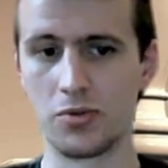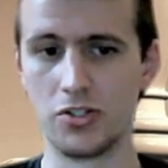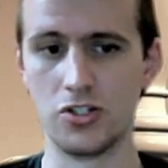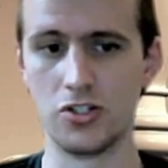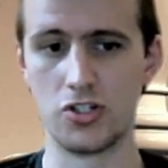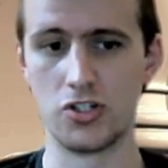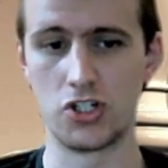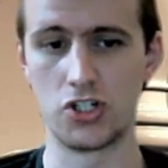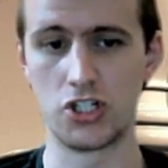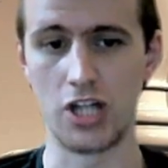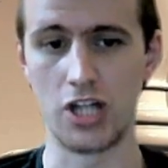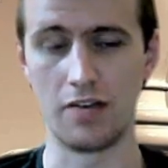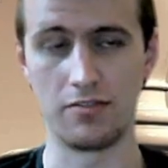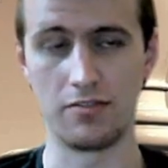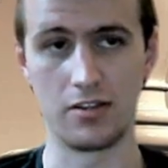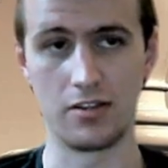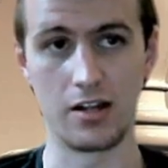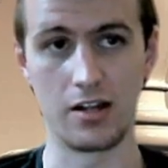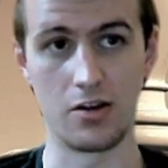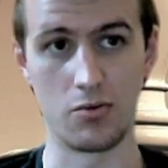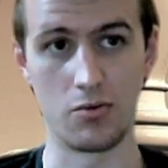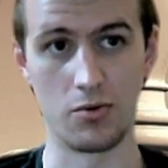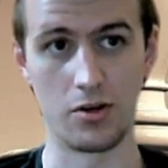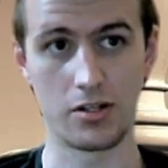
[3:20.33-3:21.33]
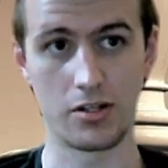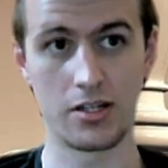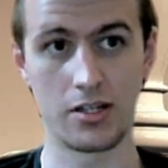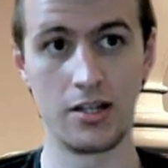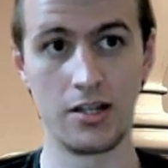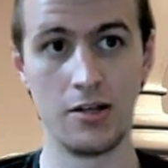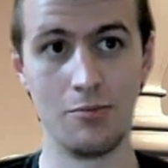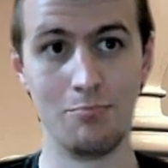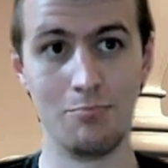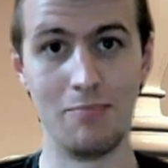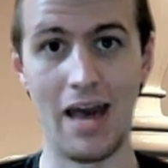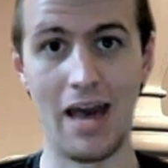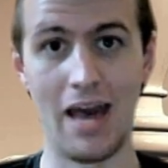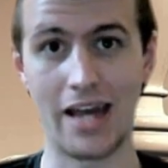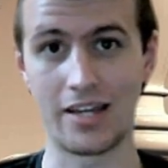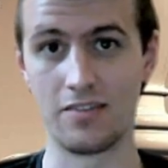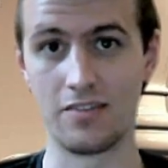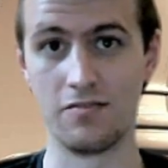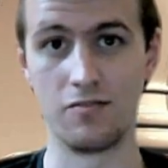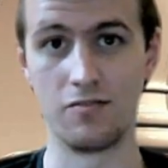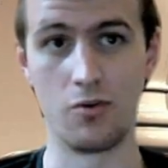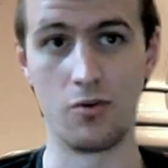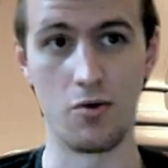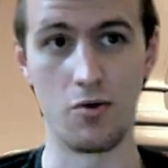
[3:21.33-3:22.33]
just shuffle our rook back
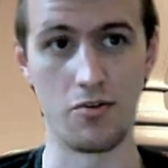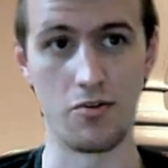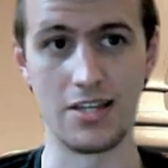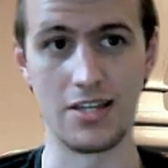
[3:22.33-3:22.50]
and forth.